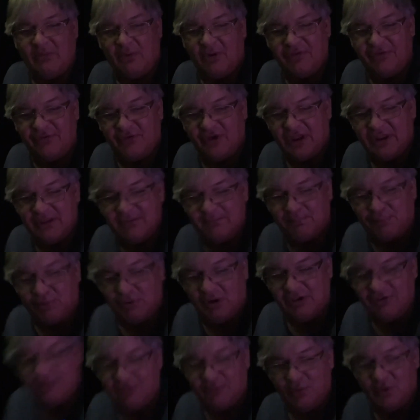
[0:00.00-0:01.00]
was not
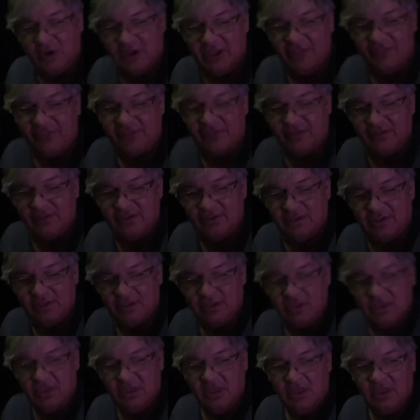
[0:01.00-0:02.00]
impressed with
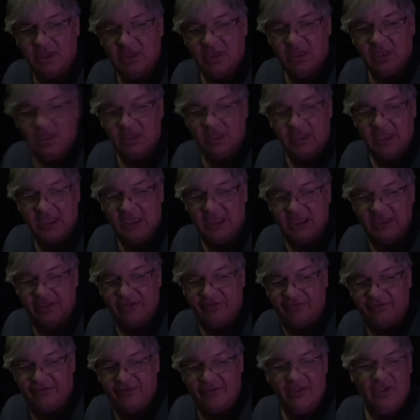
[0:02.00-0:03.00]

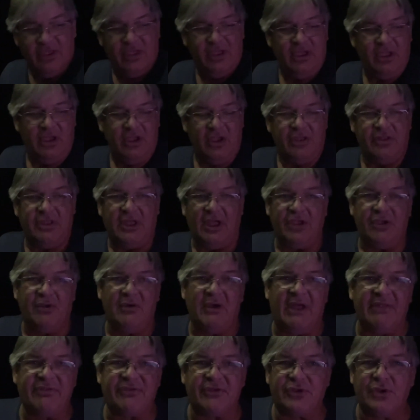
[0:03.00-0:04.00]
is, now you
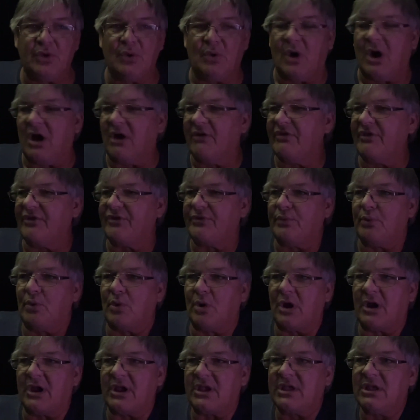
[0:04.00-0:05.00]
have to do all this
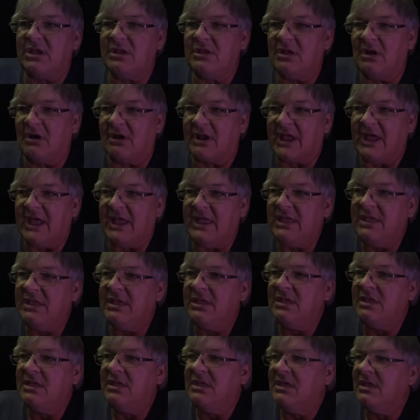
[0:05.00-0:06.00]
work, okay?
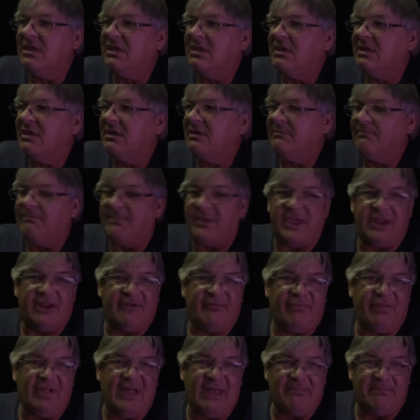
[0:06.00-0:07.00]
Being
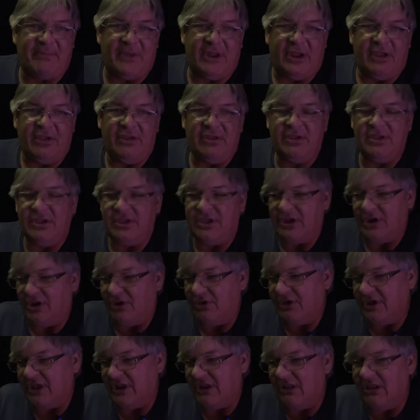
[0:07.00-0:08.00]
a flatbedder. You got
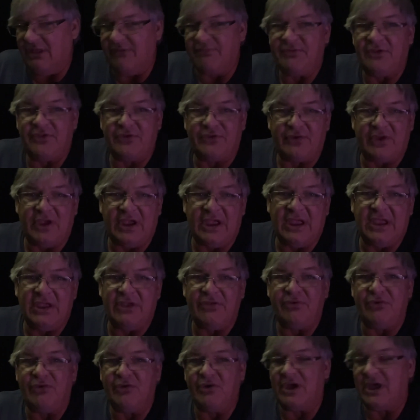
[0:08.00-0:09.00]
to lift the
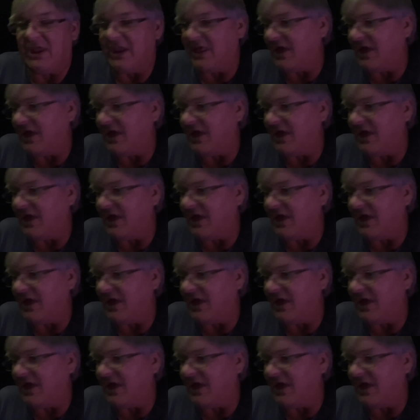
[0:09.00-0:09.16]
chains, you got